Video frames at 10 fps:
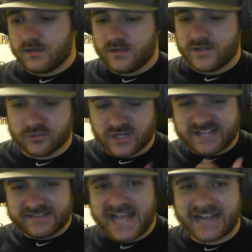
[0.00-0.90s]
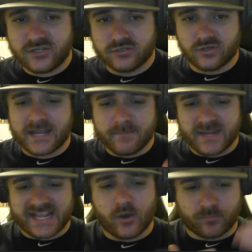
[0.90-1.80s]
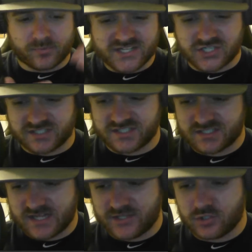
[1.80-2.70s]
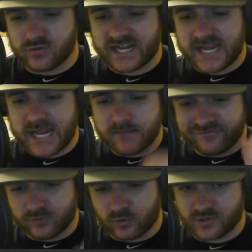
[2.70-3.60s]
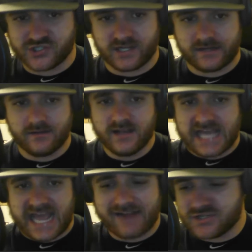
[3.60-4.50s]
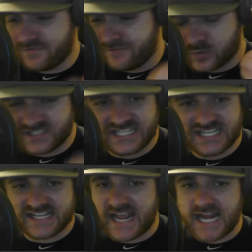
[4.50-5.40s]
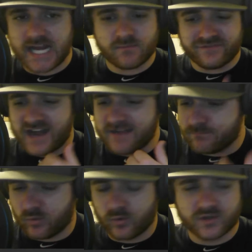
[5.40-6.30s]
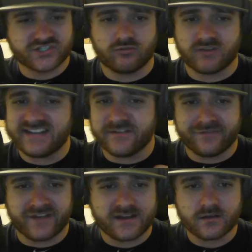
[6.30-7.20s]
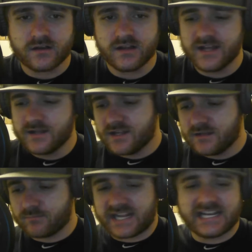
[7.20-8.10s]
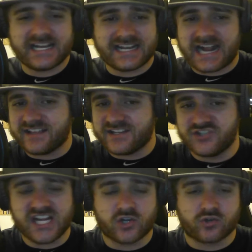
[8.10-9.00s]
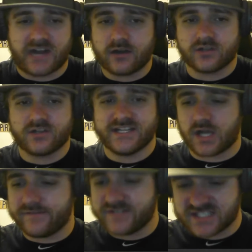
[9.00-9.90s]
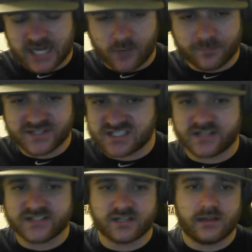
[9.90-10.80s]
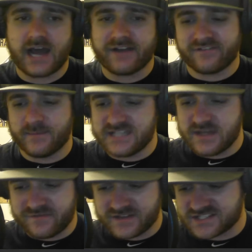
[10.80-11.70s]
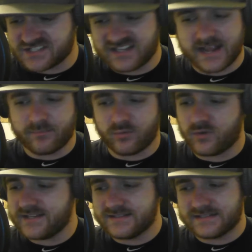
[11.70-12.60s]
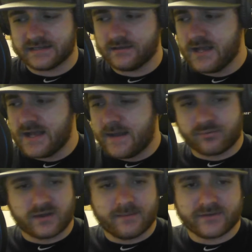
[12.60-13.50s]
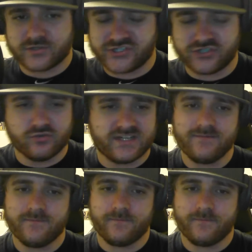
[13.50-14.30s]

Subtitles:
You look at that. You look at Mikal Bridges, and you look at him flourishing, averaging 14 a game, 5 boards, a great defender. Bringing in a guy like Jay Crowder has obviously helped the Suns a lot from a defensive standpoint to perimeter shooting.